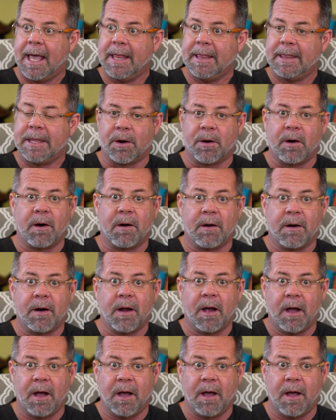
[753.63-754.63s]
there are
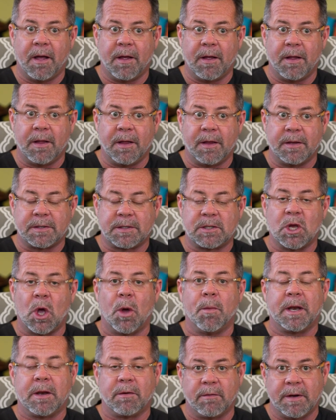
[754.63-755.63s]

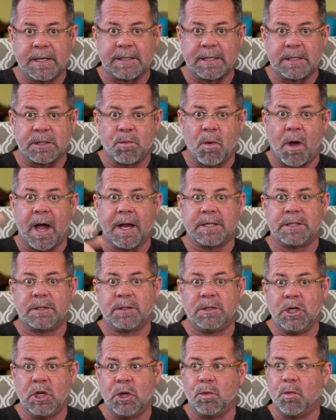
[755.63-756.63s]
so many reasons why
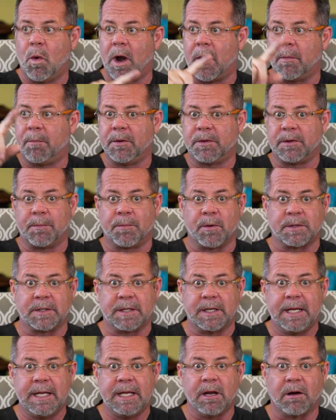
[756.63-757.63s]
you'd want to put the
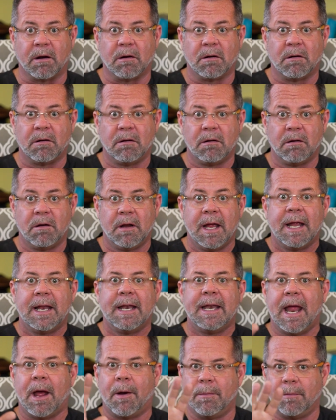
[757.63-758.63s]
person here.
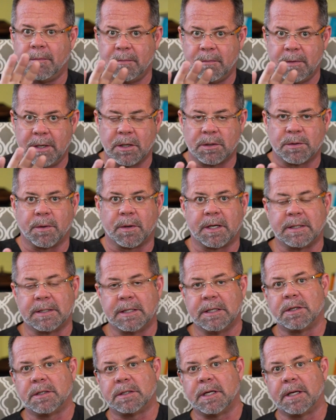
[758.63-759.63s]
Now, here's where it gets
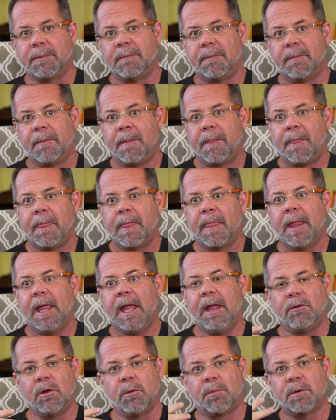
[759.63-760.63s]
interesting.
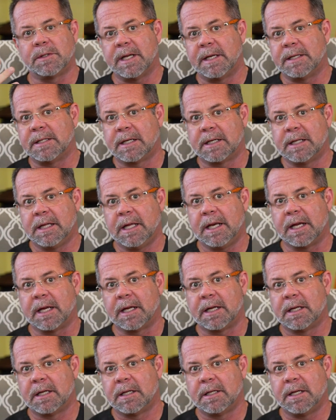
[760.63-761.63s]
If you present to
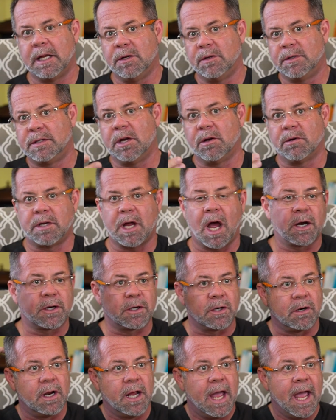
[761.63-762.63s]
clinic, you see your
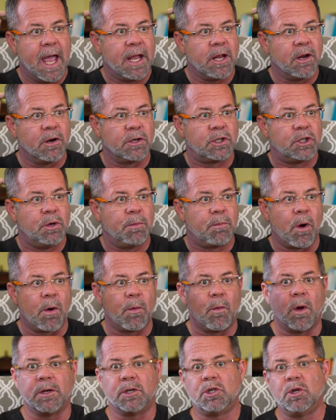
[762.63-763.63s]
doctor, you're at
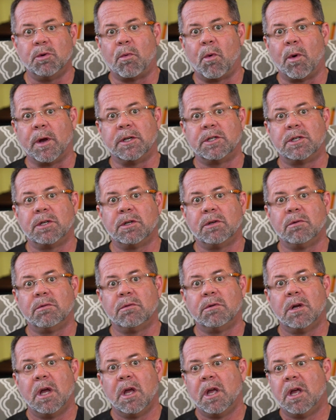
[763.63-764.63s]
2.1,
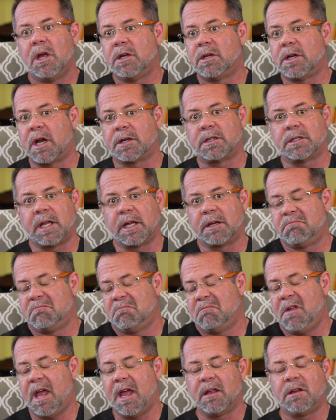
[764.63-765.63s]
2.2, your doctor's like,
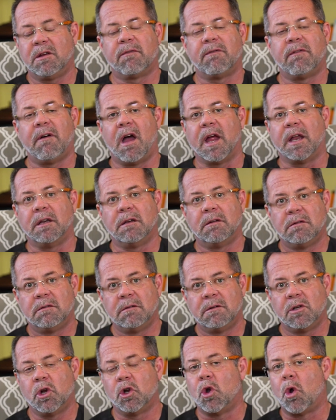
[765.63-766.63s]
nah, you're fine.
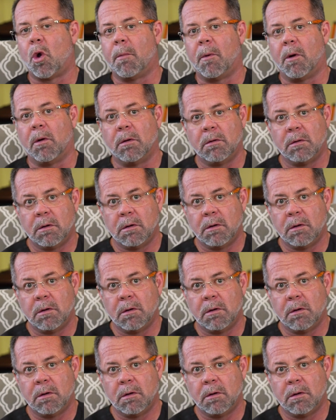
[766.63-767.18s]
You're normal.